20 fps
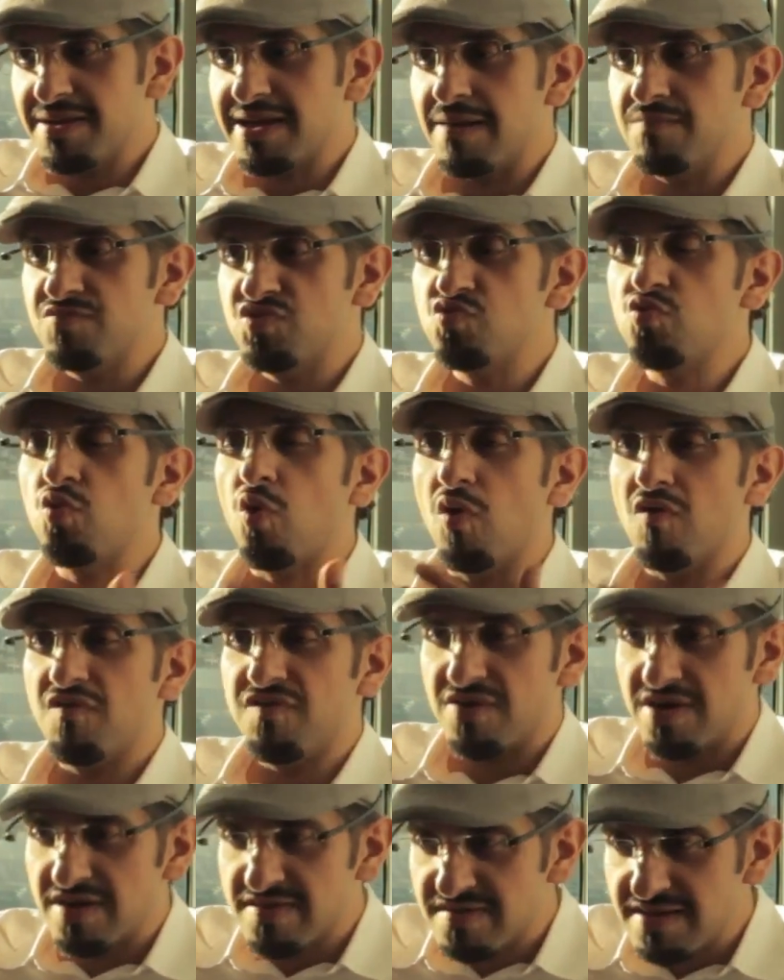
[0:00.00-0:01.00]
become too
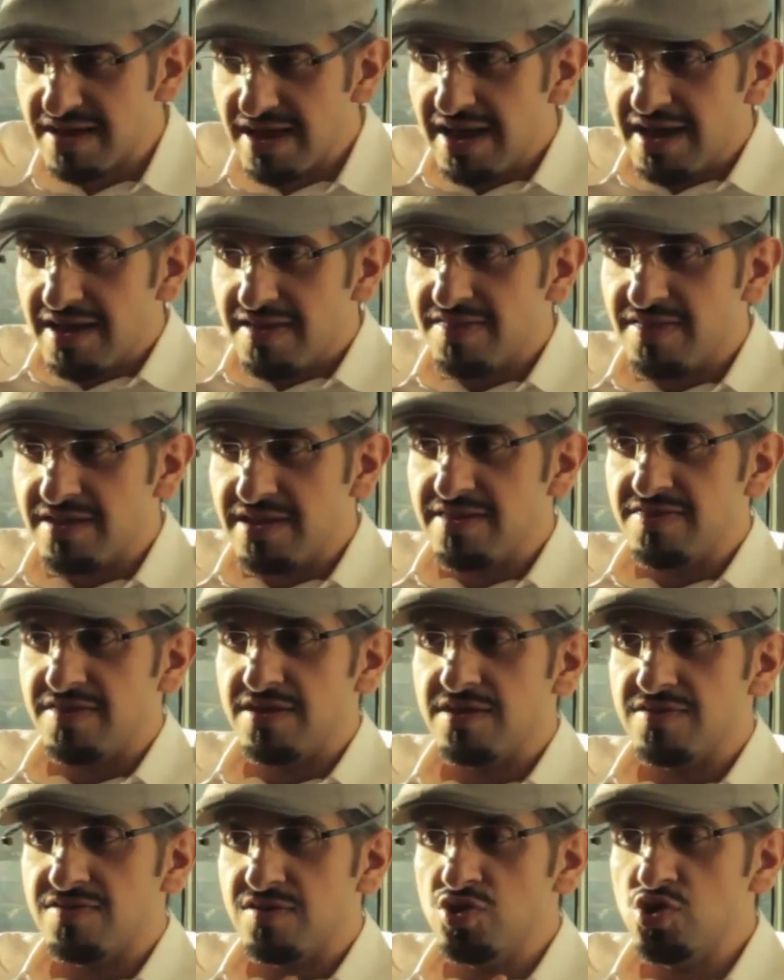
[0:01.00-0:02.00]
overt.
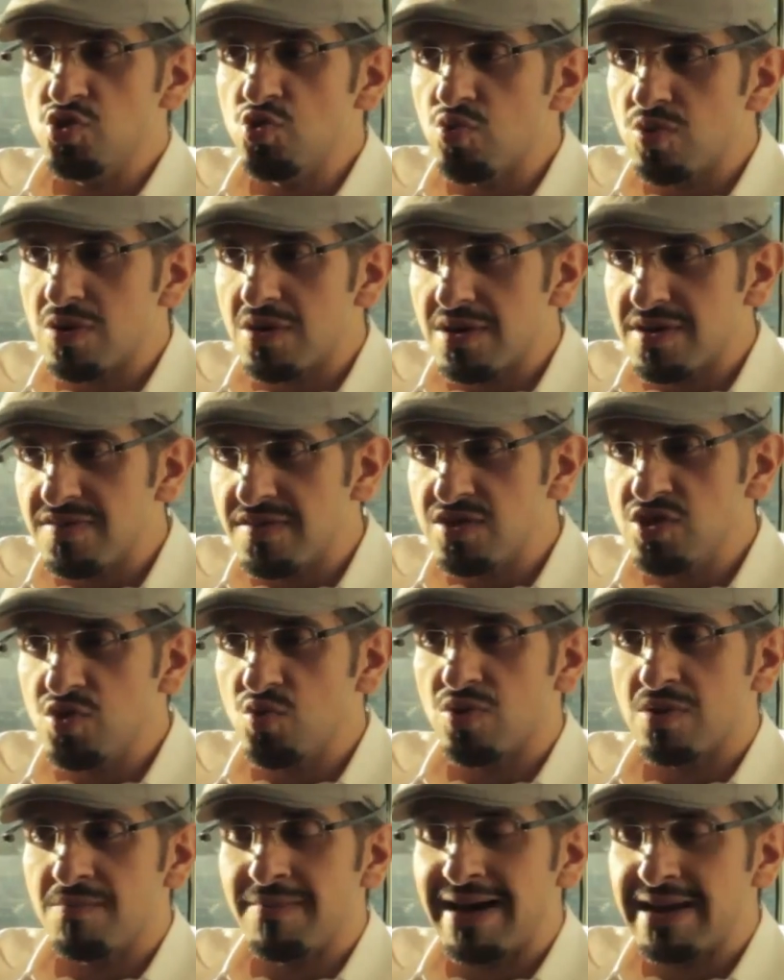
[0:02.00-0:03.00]
The
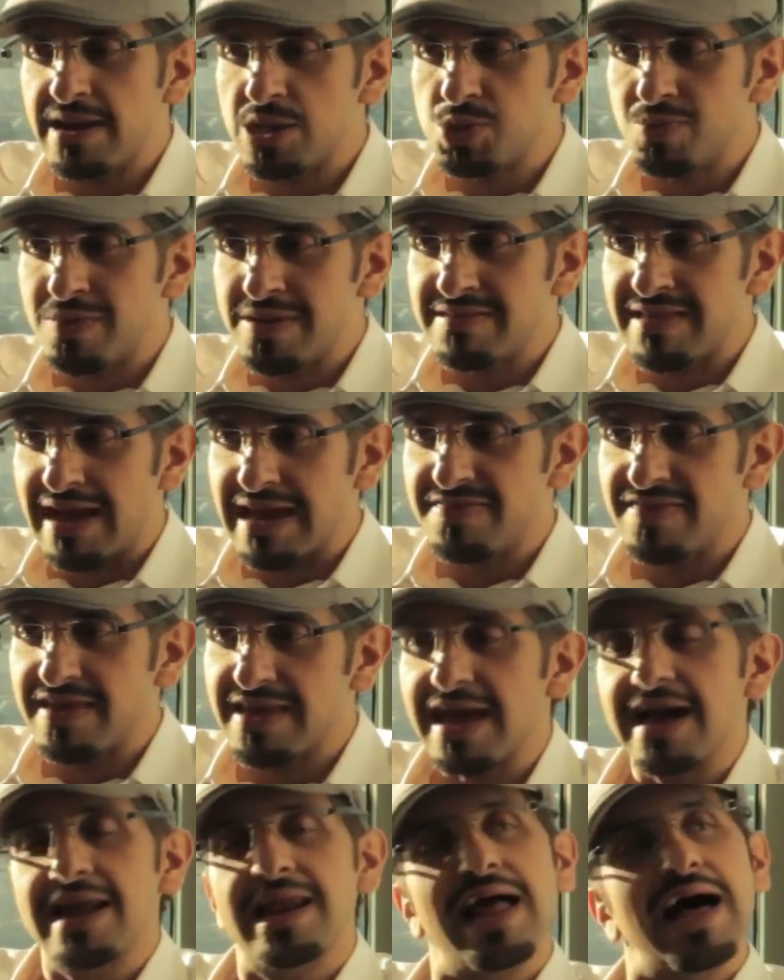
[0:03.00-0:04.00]
newer management, I
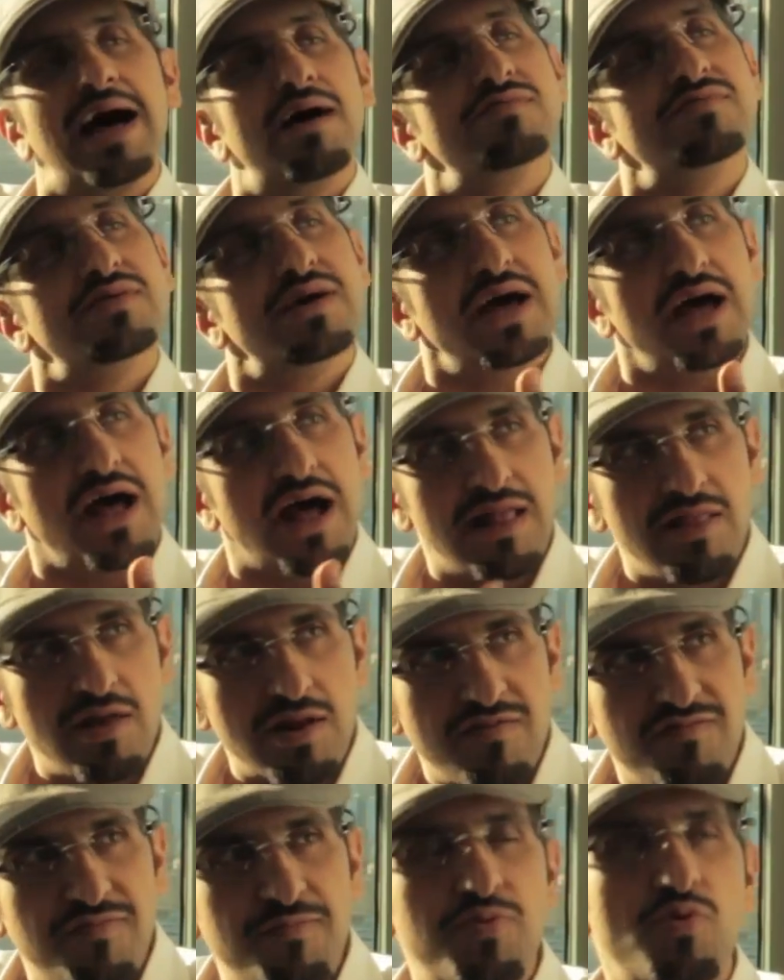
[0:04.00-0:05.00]
think, allowed a
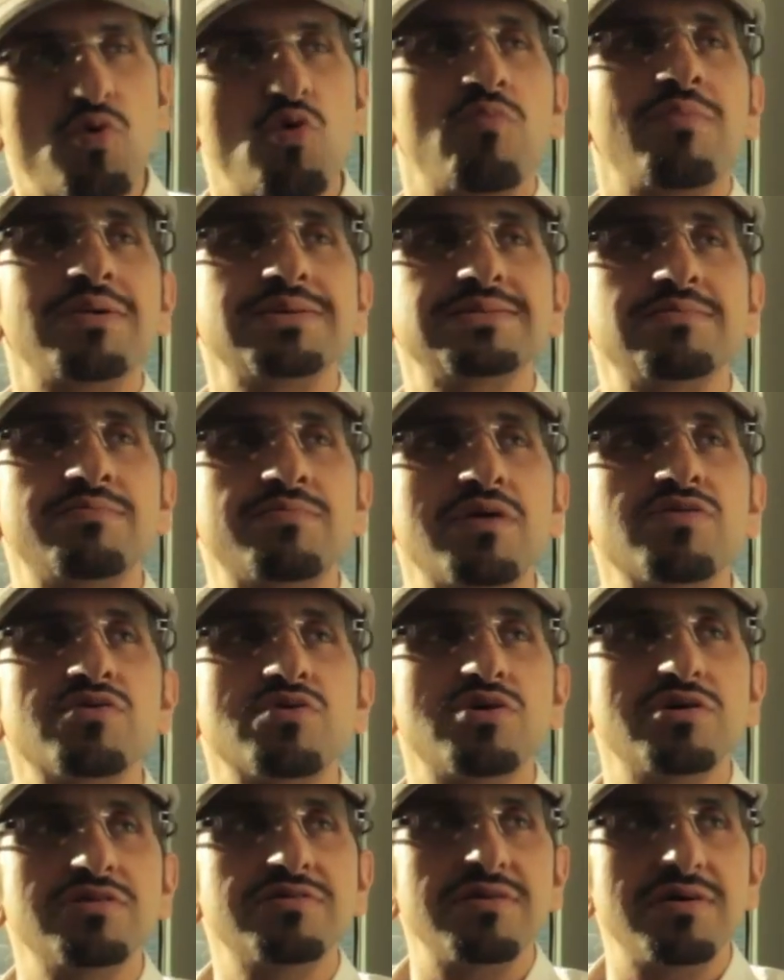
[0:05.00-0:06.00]
lot of pro-Muslim
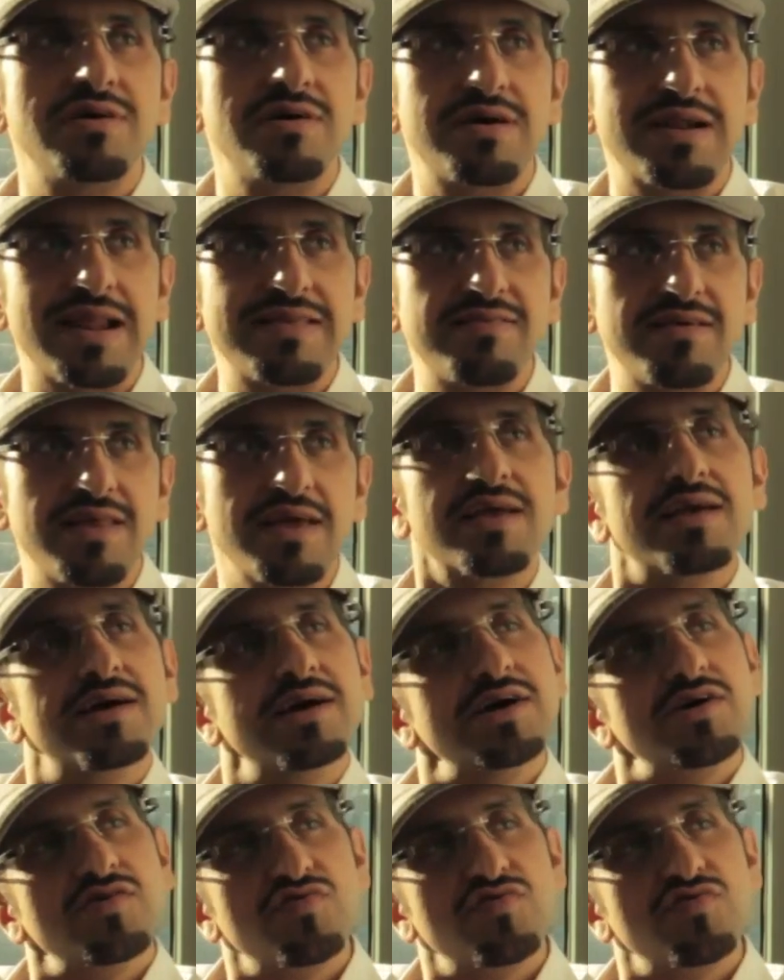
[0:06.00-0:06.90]
Brotherhood rhetoric